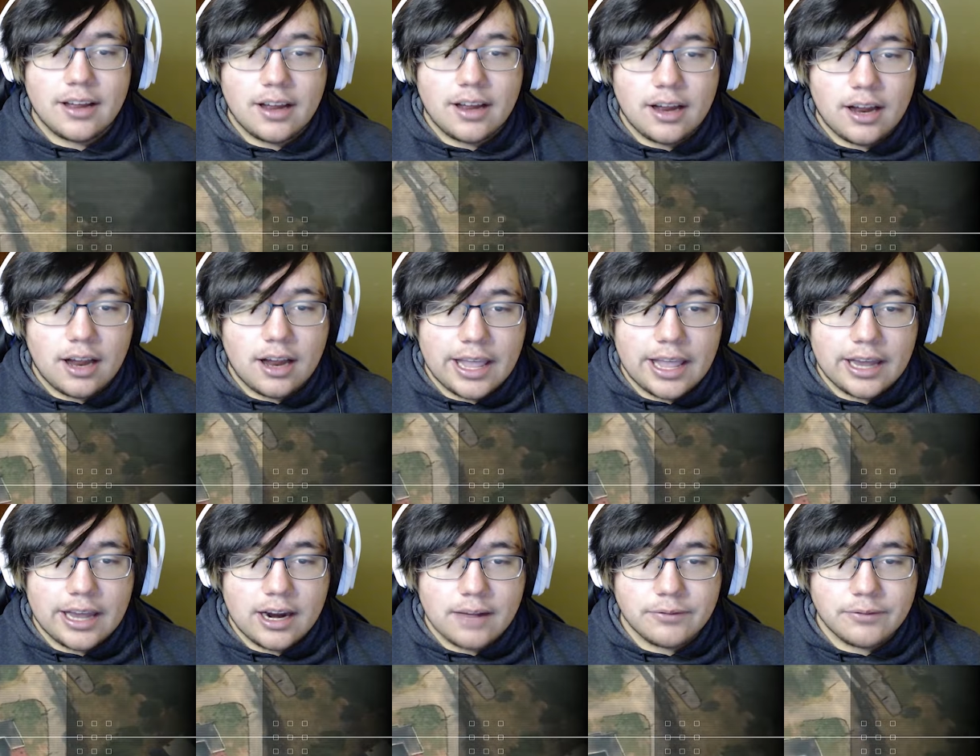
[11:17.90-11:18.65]
Uh,
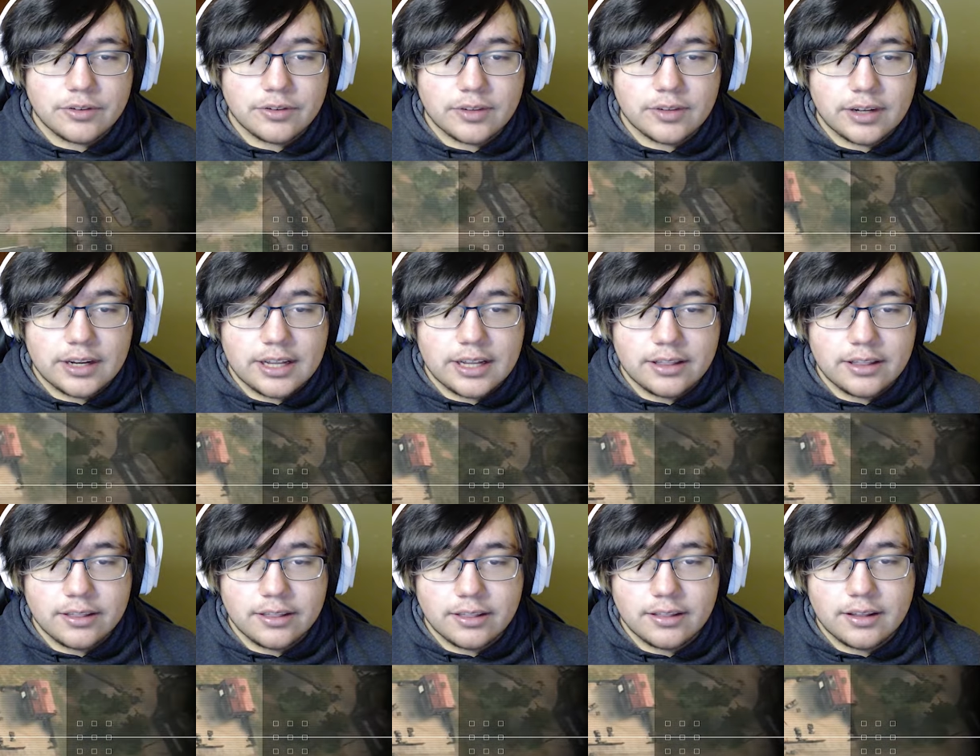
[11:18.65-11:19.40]
and I'm just gonna
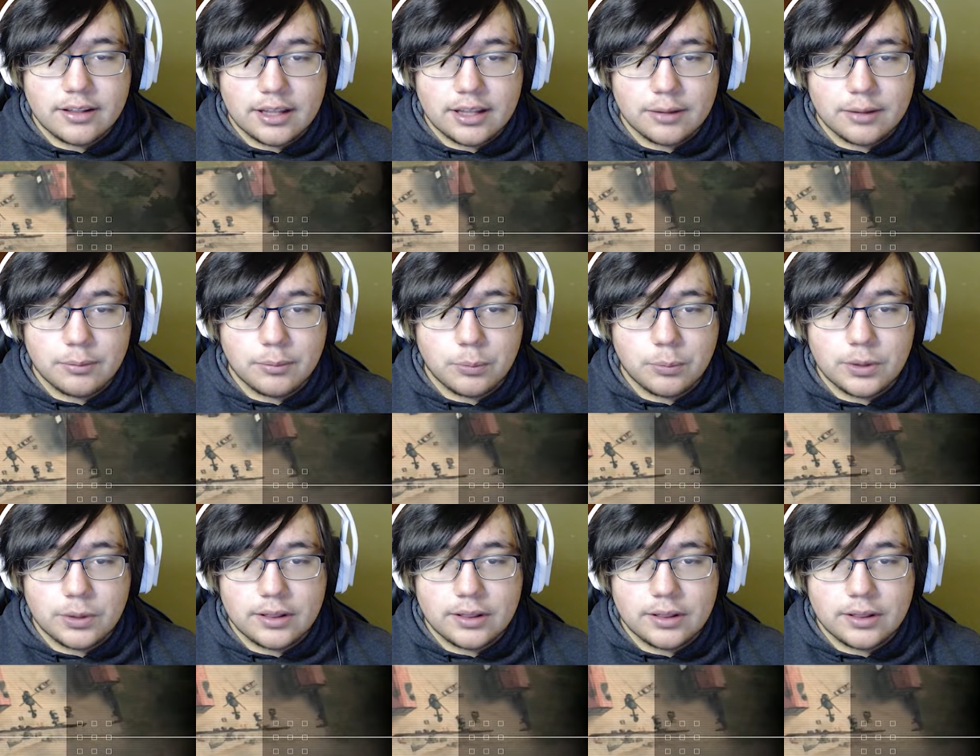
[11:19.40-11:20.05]
hit it with